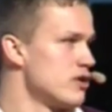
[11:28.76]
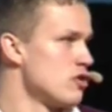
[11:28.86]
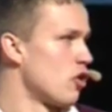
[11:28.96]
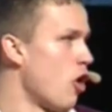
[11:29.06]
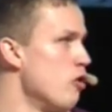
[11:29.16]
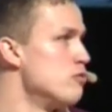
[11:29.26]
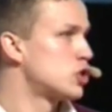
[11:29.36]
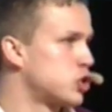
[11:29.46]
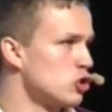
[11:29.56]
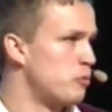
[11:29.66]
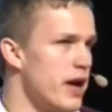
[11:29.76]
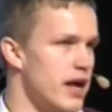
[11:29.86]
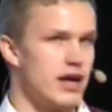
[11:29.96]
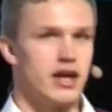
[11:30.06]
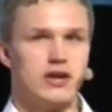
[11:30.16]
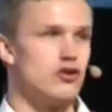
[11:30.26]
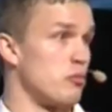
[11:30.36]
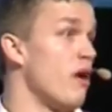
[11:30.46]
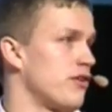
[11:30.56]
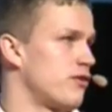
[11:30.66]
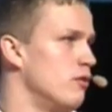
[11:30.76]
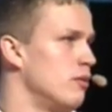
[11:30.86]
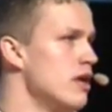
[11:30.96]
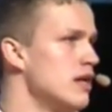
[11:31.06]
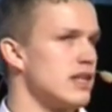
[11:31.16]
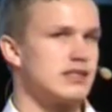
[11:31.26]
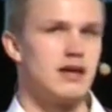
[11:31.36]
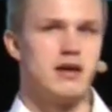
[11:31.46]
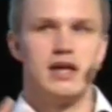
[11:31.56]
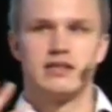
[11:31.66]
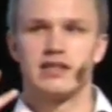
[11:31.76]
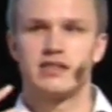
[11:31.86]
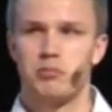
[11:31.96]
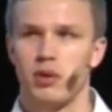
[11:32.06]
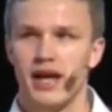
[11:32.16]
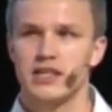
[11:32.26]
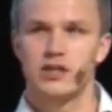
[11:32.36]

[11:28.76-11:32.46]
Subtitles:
in your home should be in your bathroom. That's the place